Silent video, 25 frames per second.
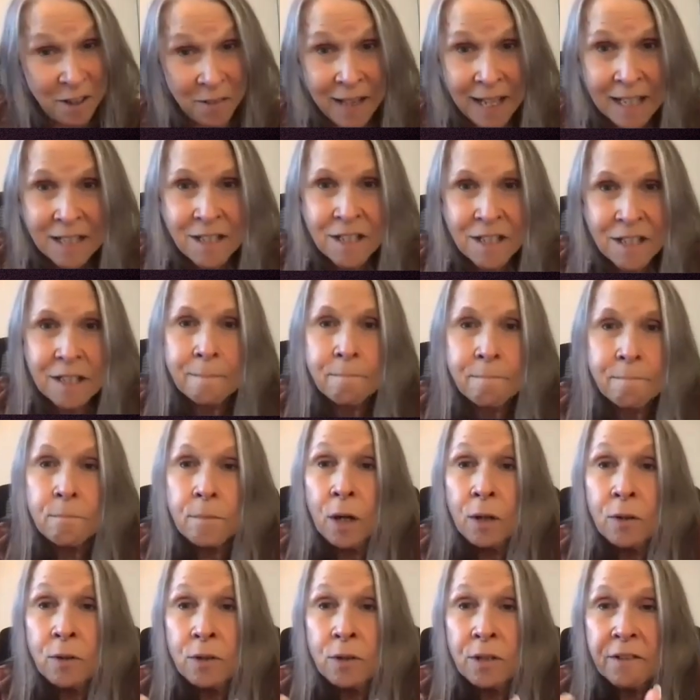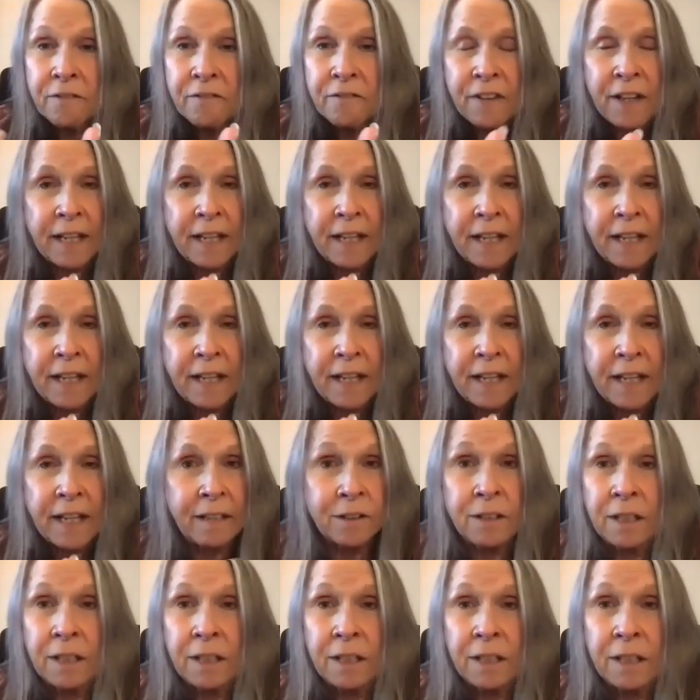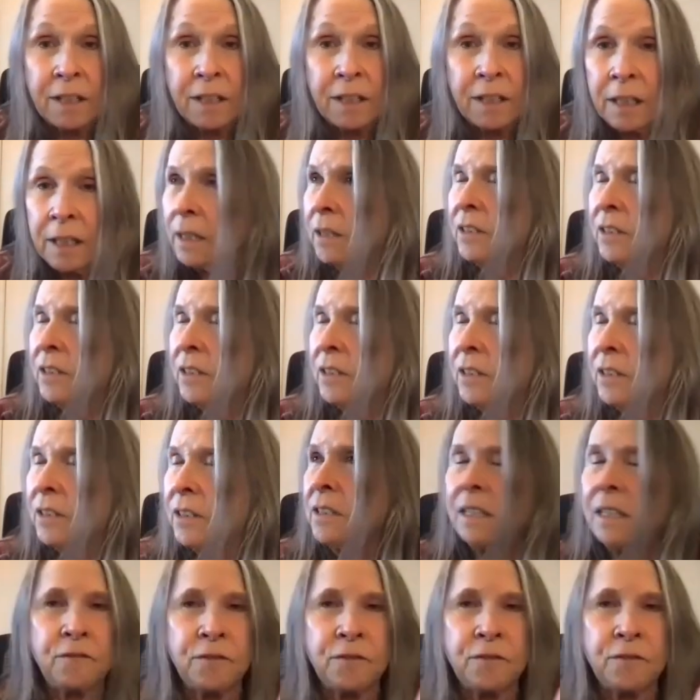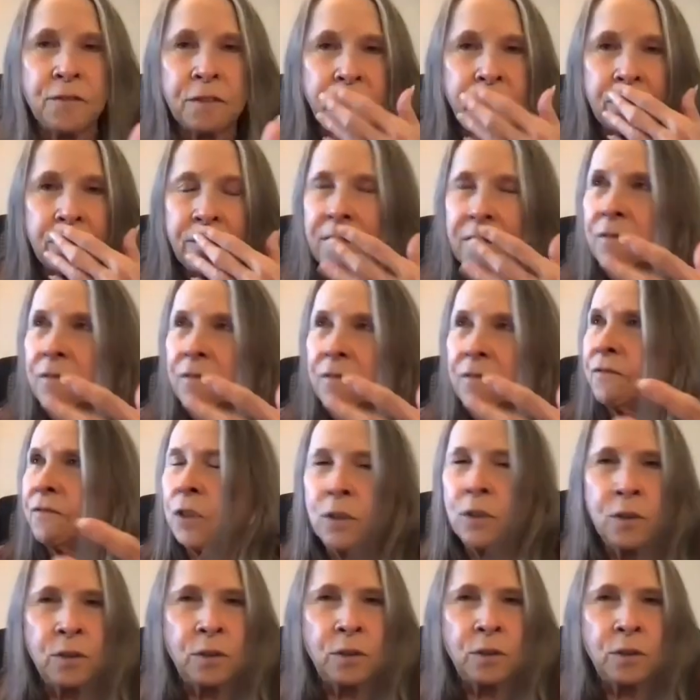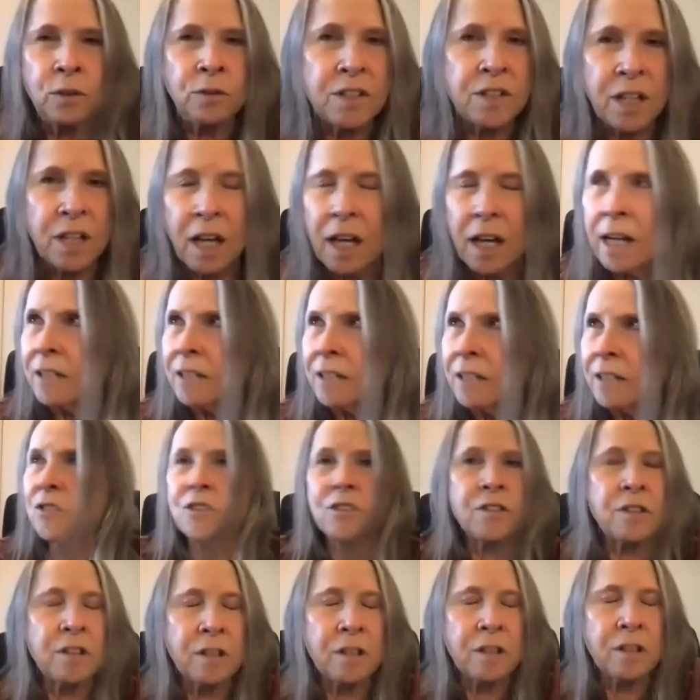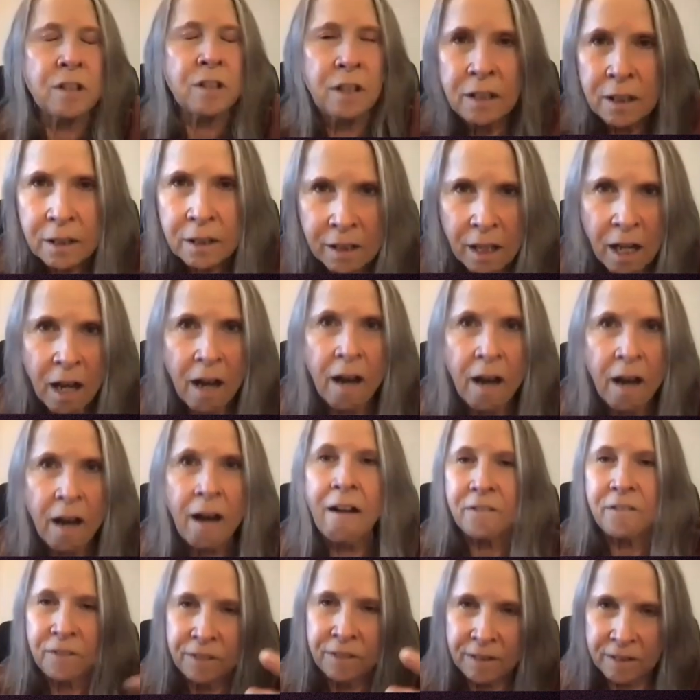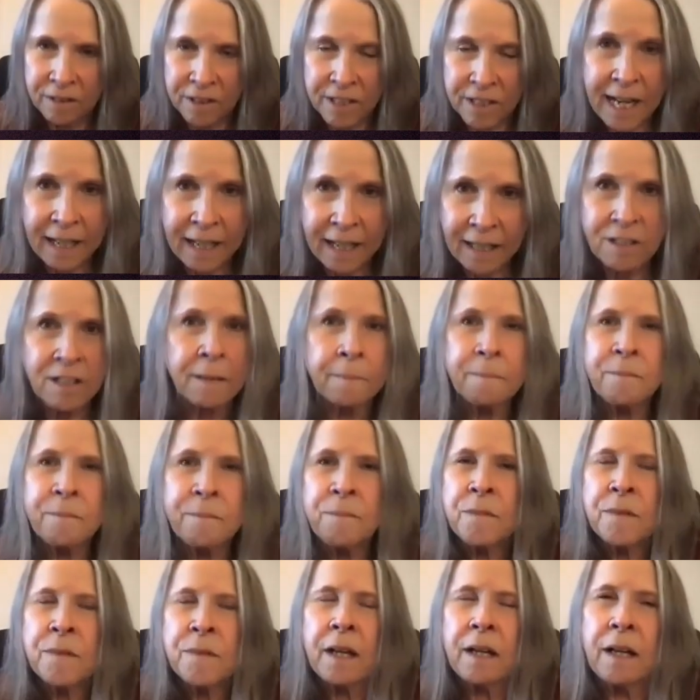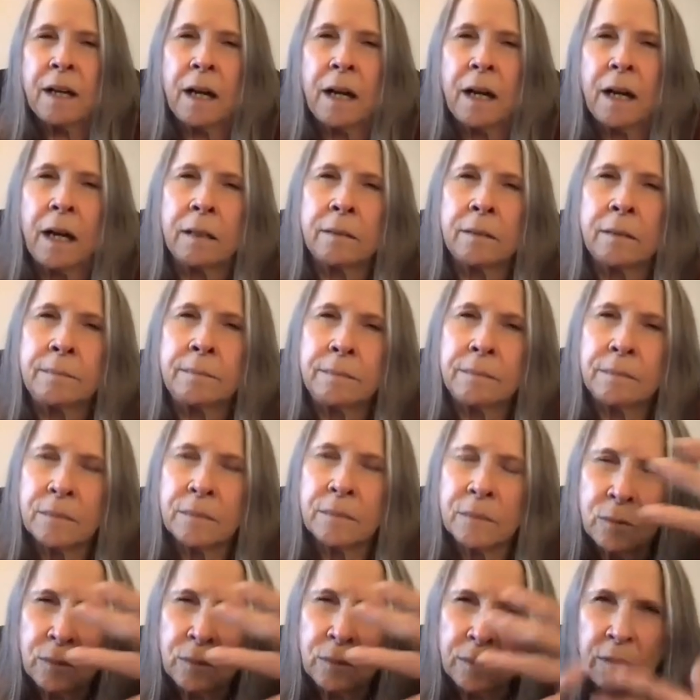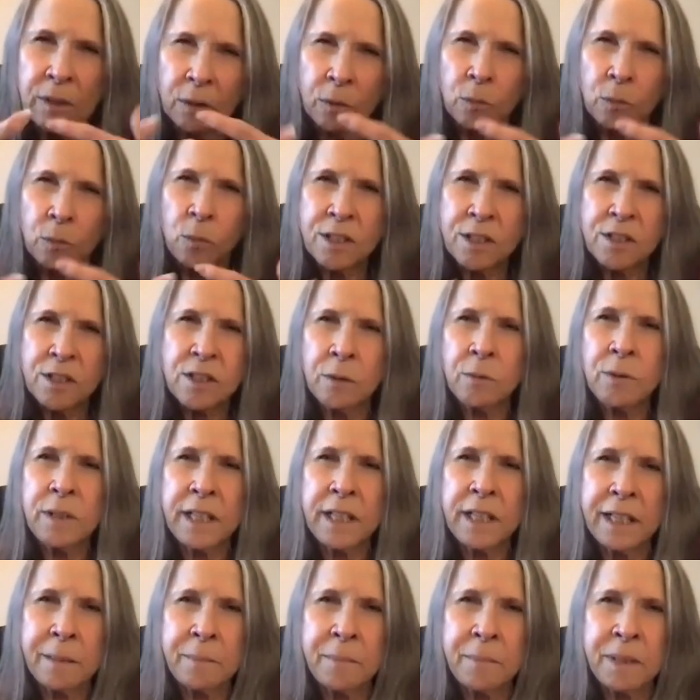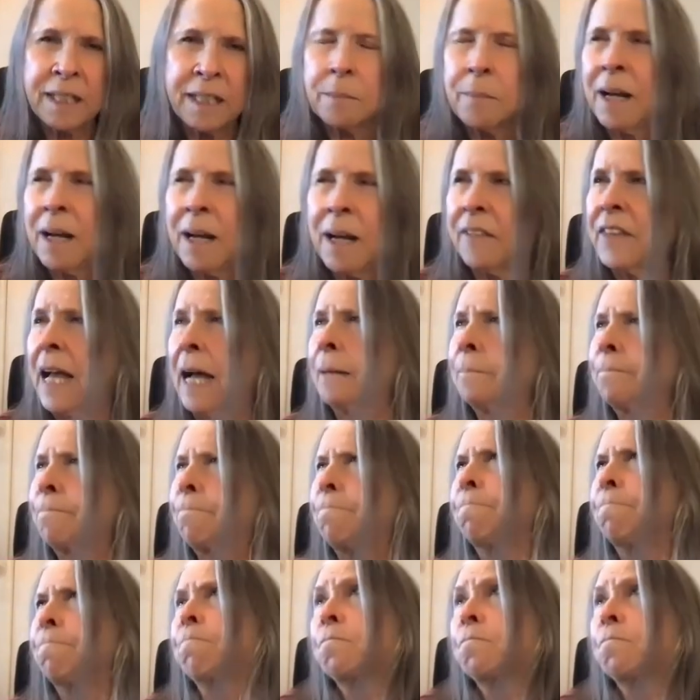you know that's the motivator the need for, for food touch love sex um, what's so inhibiting about that